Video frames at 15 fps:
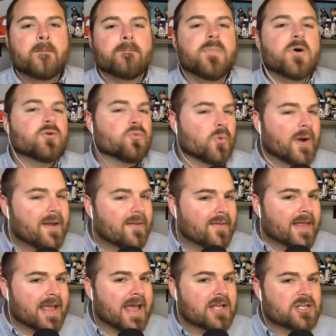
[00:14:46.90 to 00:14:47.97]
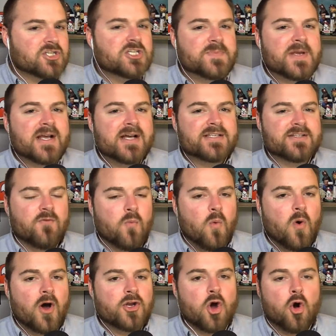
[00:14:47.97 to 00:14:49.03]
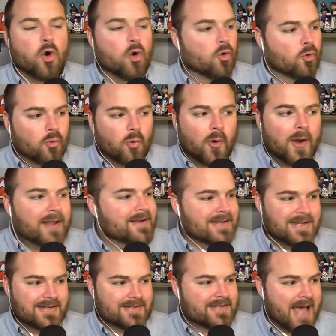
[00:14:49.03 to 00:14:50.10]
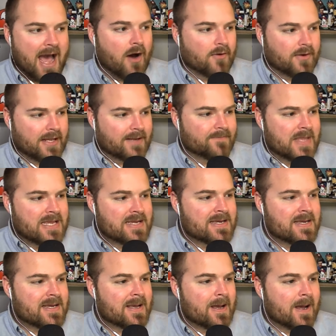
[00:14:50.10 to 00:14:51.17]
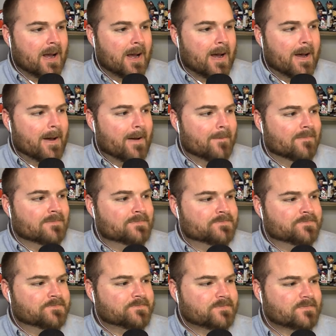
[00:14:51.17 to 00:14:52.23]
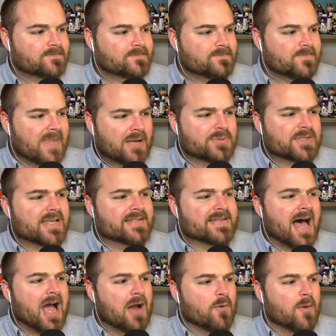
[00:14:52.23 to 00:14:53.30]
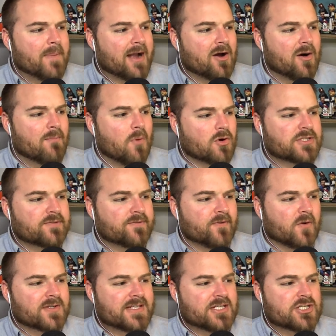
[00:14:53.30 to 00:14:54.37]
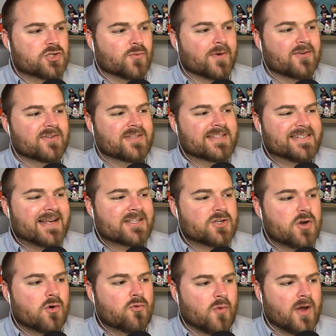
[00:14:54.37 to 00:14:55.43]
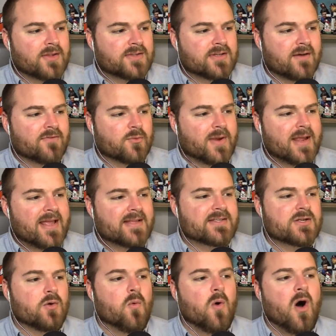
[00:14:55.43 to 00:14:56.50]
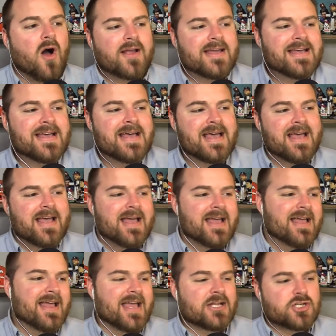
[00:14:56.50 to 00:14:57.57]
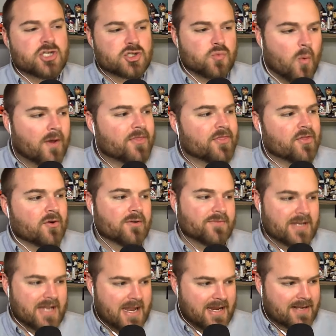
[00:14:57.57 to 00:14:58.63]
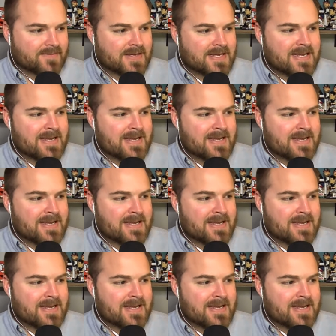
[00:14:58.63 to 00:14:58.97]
But really, it's just because of one horrendous outing. Um, it was against Iowa back on March the 1st. He surrendered six earned runs off three hits and a walk in just one third of an inning.